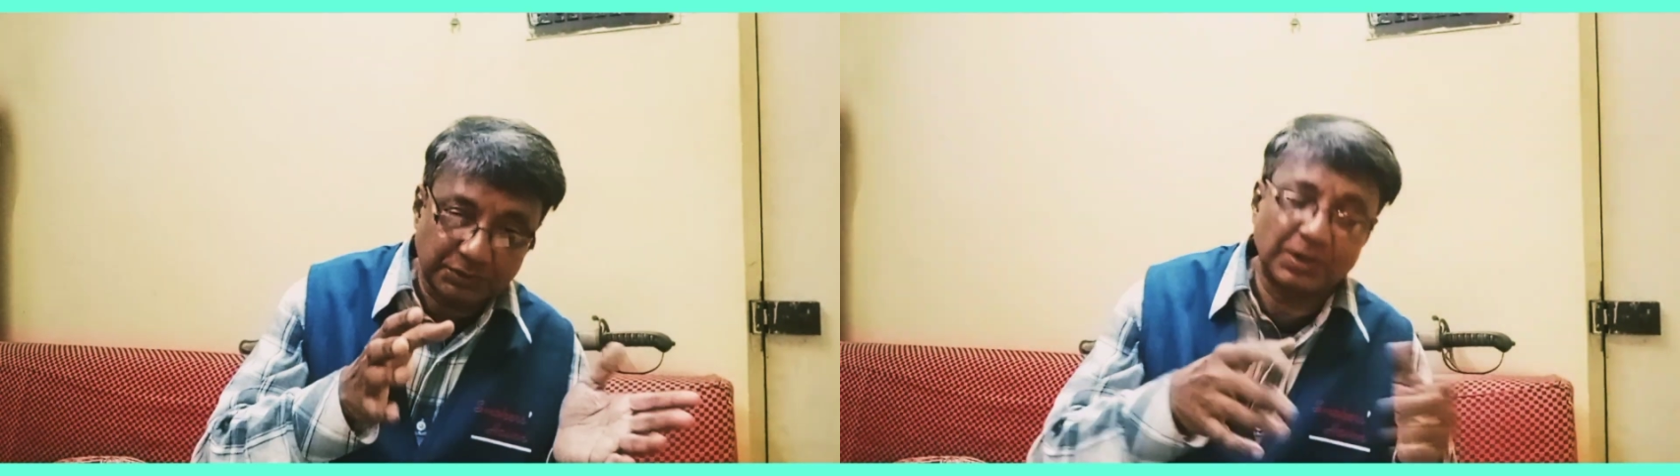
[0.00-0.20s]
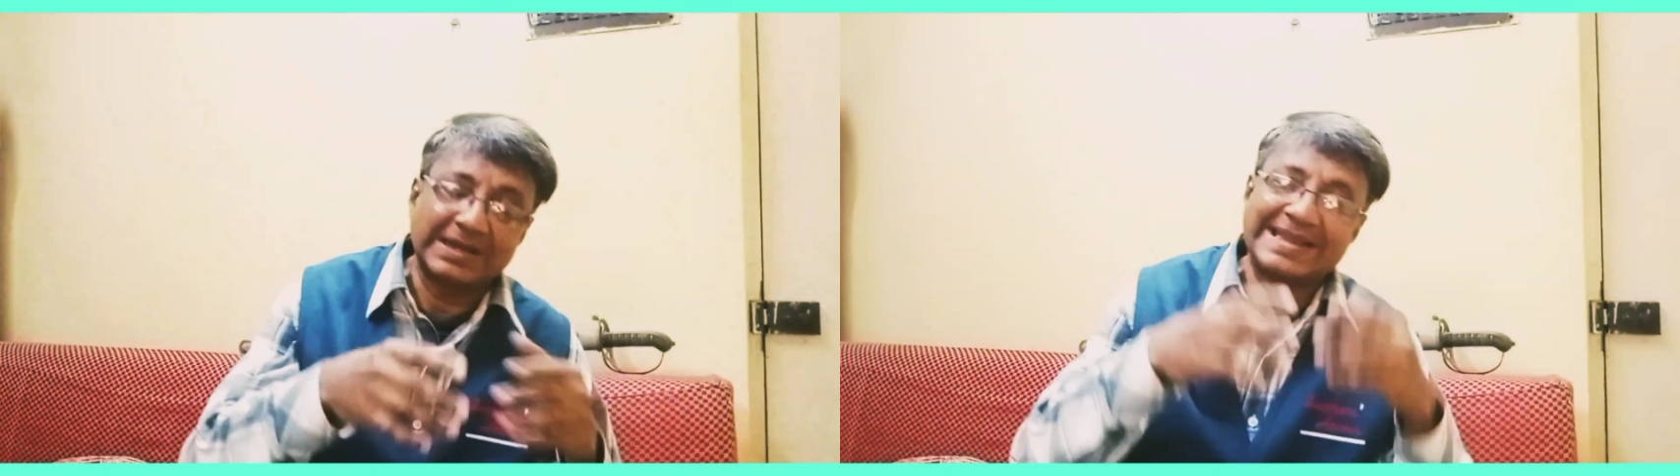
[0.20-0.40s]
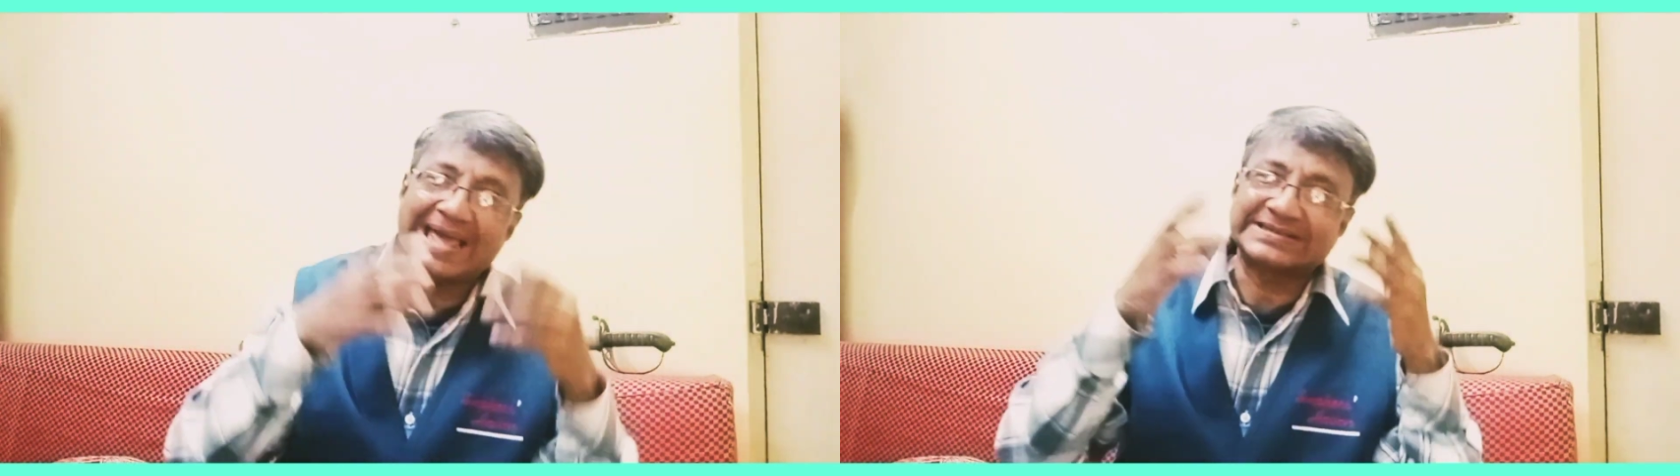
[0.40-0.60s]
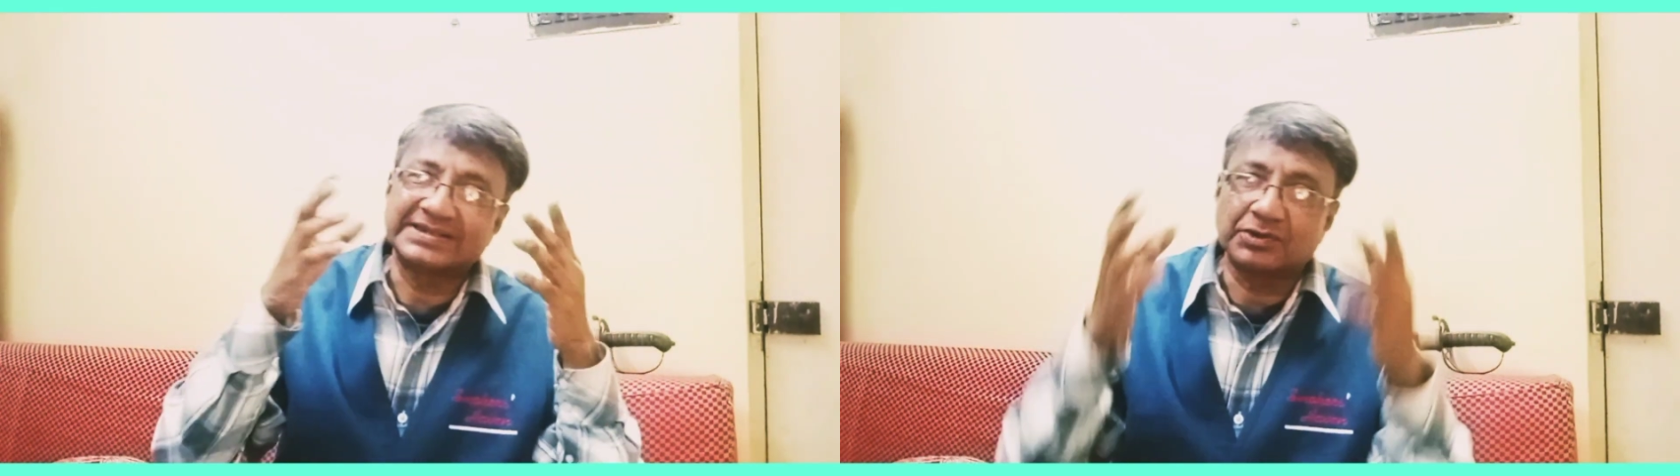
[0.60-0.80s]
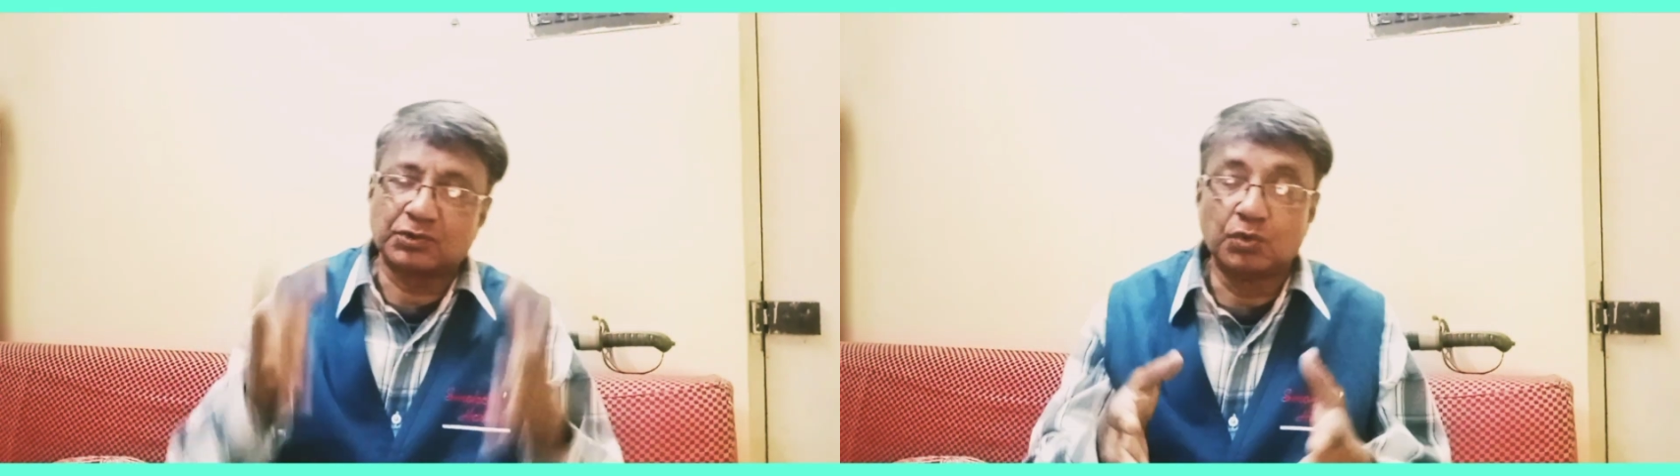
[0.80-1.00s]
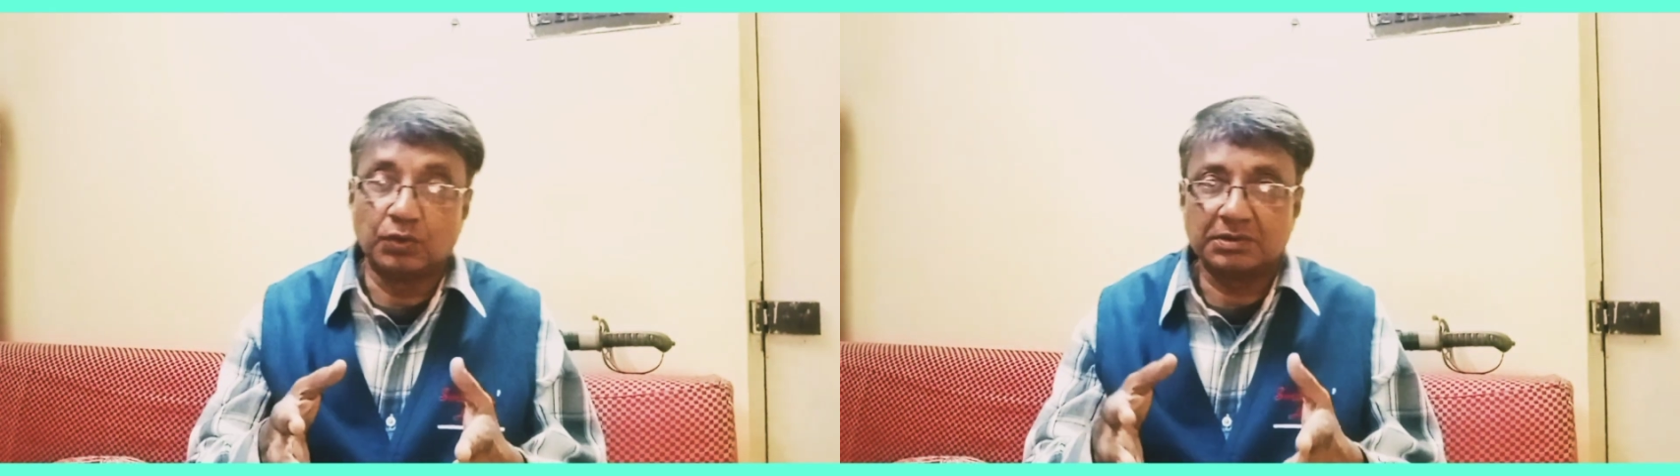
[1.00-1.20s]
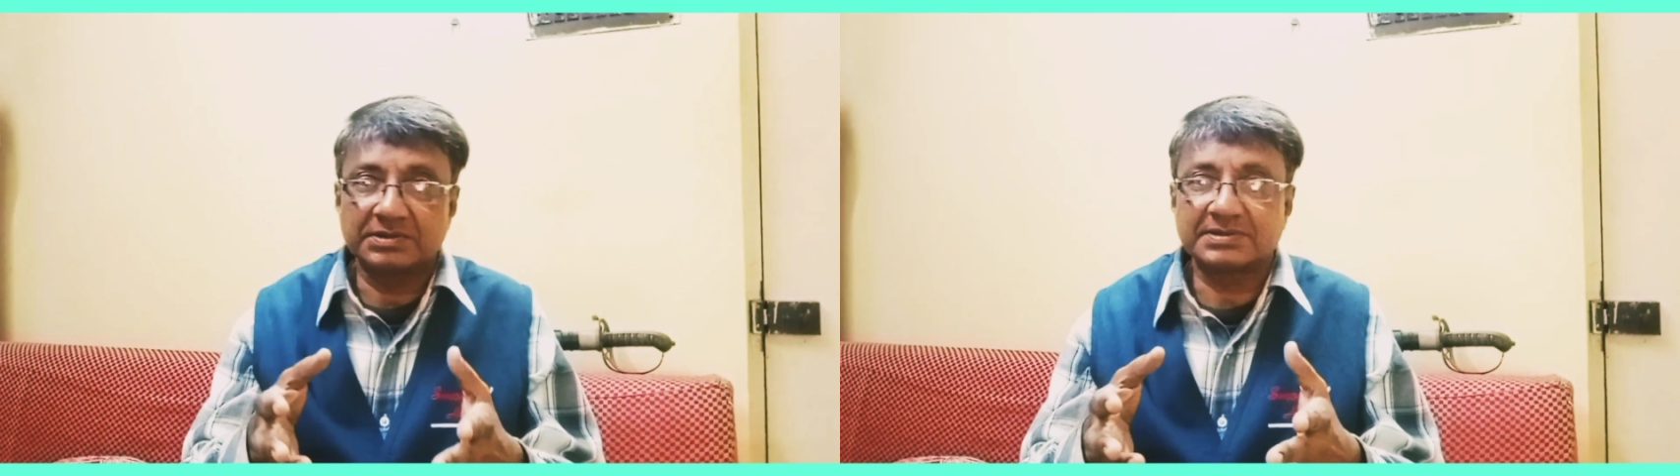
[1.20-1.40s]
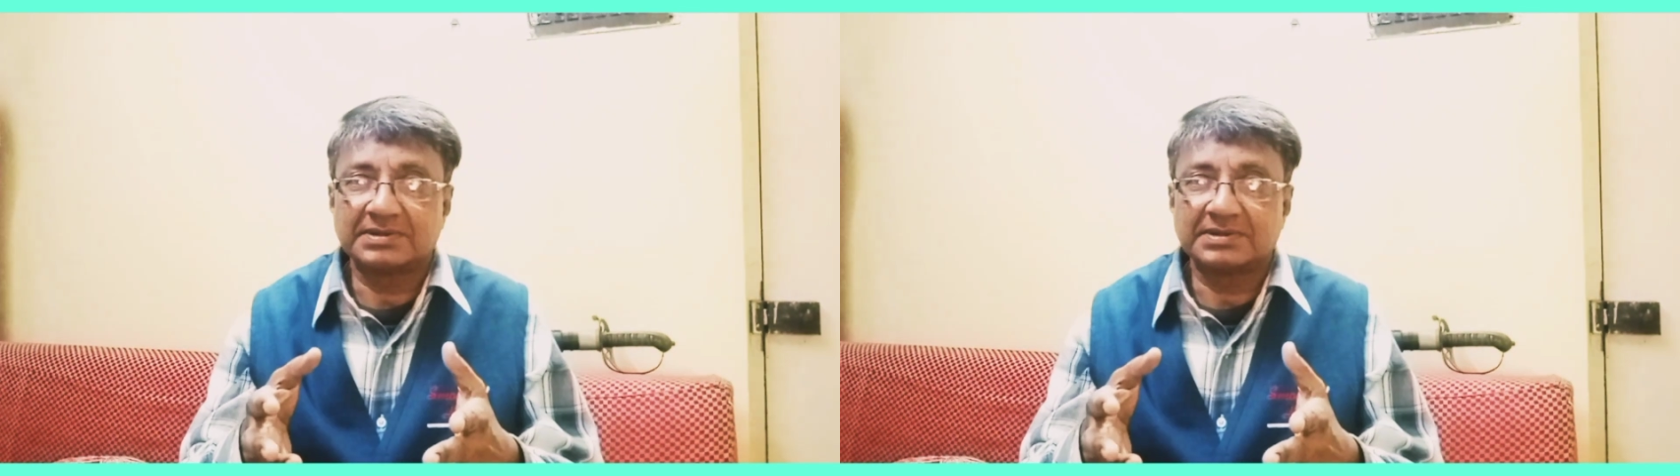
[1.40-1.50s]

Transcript: to Latin rules,